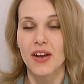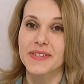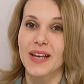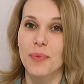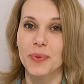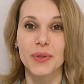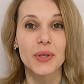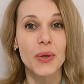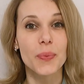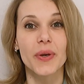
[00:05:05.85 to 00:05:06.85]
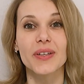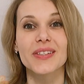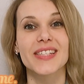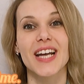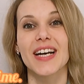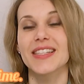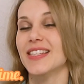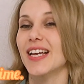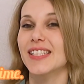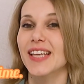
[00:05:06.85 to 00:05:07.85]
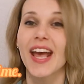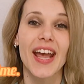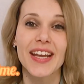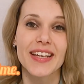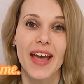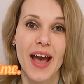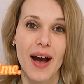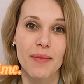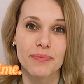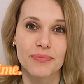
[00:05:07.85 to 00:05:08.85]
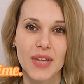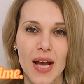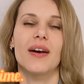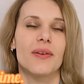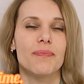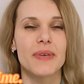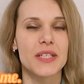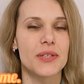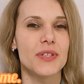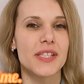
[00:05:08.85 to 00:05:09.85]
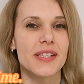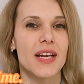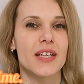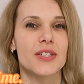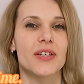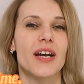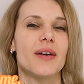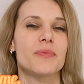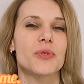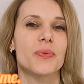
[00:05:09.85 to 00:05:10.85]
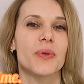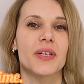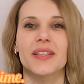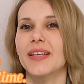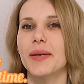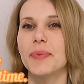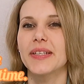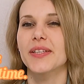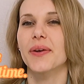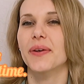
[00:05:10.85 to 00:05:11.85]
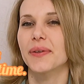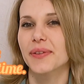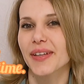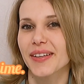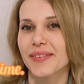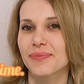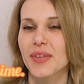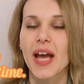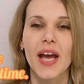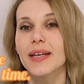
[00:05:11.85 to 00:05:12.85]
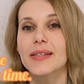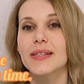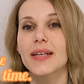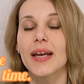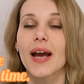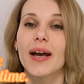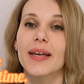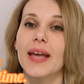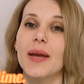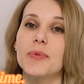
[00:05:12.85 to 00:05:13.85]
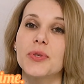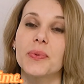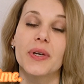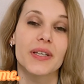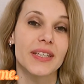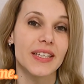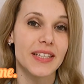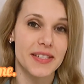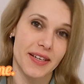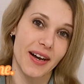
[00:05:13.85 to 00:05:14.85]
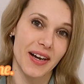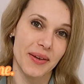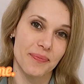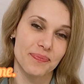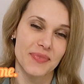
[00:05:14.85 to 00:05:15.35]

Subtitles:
For example, your work starts at 8 a.m., but you decide to come to work a bit earlier. Yesterday, I came to work in time.